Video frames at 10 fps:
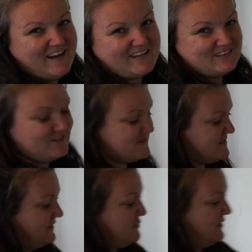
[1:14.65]
kind of look
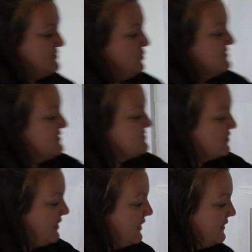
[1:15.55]
silly because once I
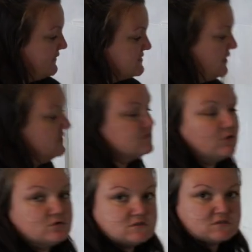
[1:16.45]
start cutting the tiles
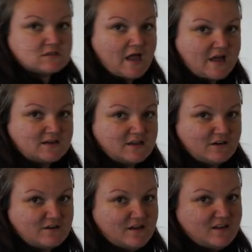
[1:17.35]
closest to the end here,